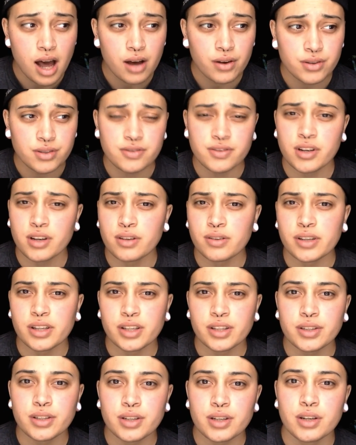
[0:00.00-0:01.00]
was very
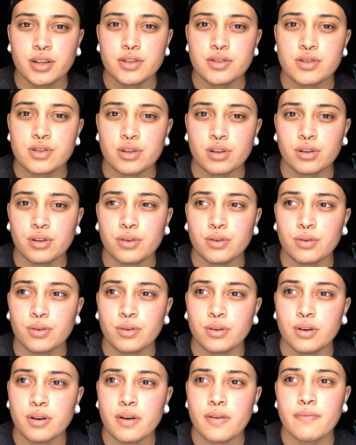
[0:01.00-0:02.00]
regular, so
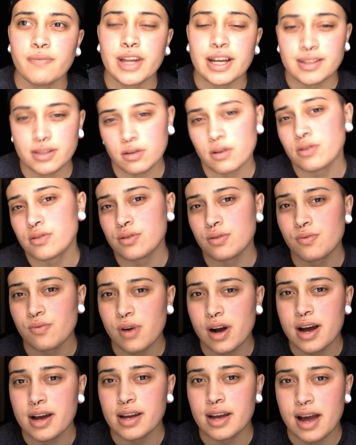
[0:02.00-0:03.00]
that's also
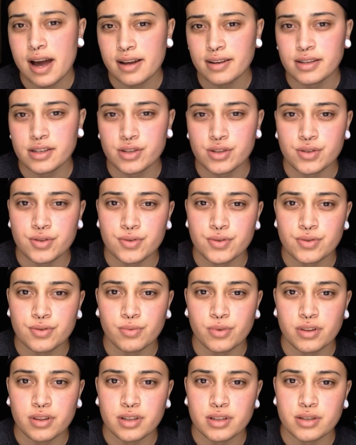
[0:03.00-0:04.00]
why I had issues
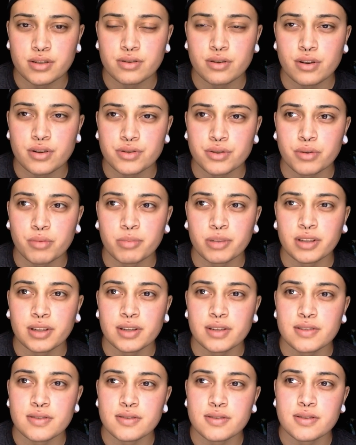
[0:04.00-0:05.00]
with the testosterone
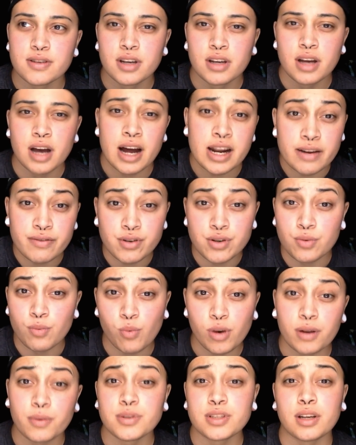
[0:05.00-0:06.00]
because I never knew
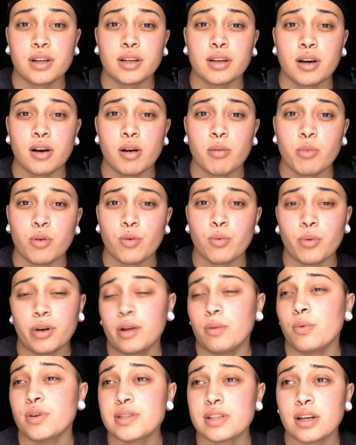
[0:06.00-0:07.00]
when it was going to come or when
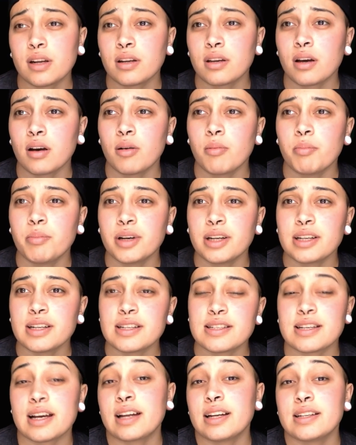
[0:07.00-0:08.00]
it wasn't going to come. But it
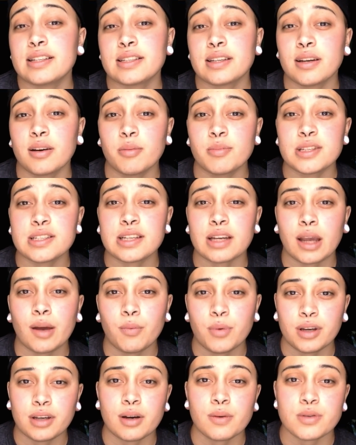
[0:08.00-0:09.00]
decided to come the second
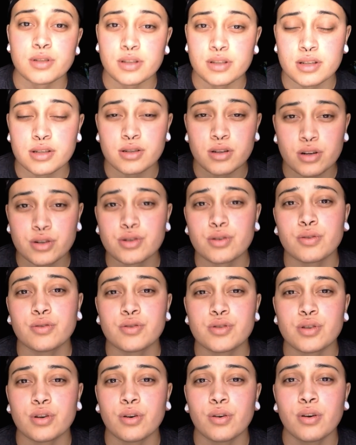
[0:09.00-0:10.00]
week I was on testosterone,
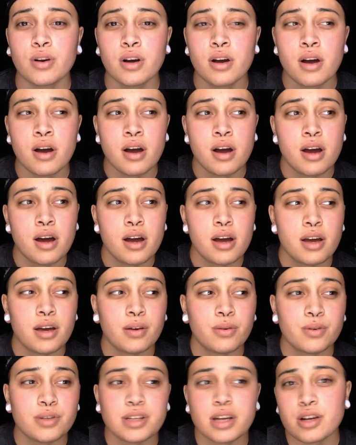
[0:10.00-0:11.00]
so
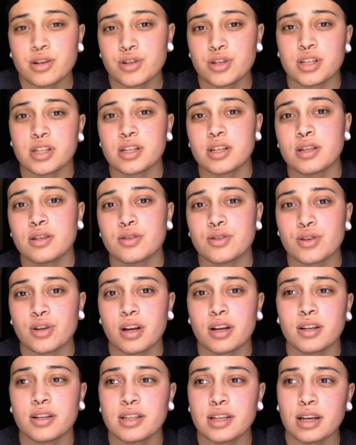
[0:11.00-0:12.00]
it was estrogen
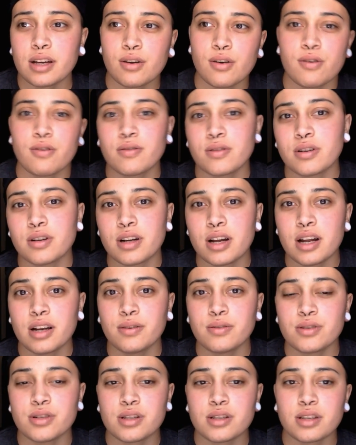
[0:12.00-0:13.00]
trying to take over, and
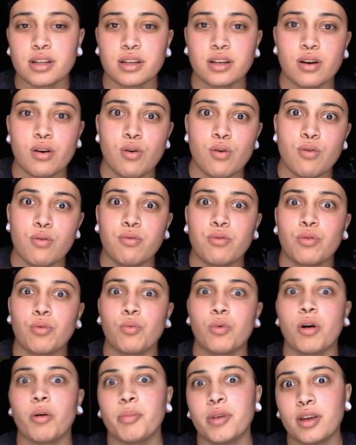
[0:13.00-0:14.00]
it was just like
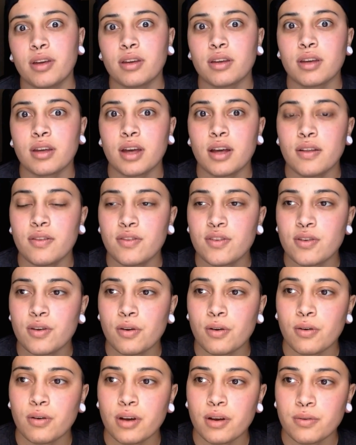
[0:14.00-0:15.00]
overwhelming, and
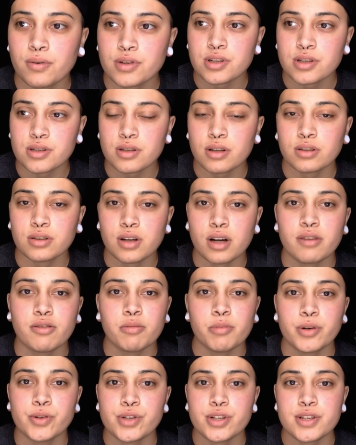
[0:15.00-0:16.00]
so it just a lot of
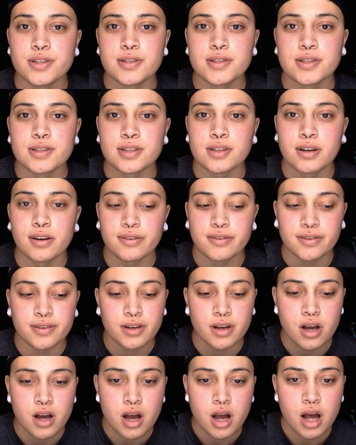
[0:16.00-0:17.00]
emotions and stuff.
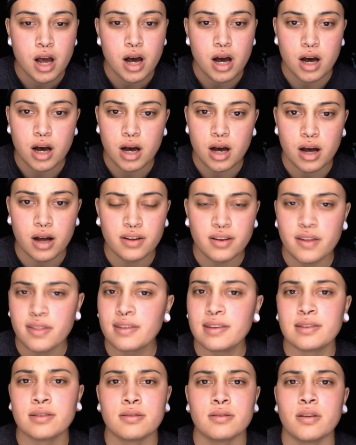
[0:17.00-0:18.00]

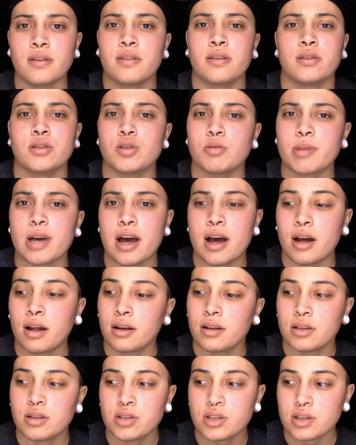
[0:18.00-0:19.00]
Nothing too bad,
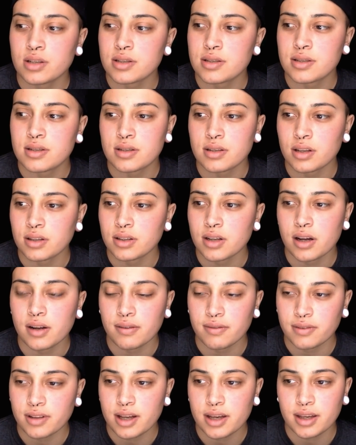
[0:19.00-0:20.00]
just a lot
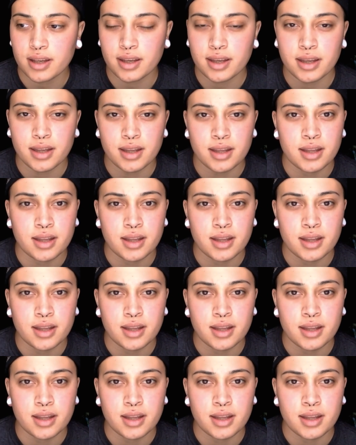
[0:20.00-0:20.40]
of like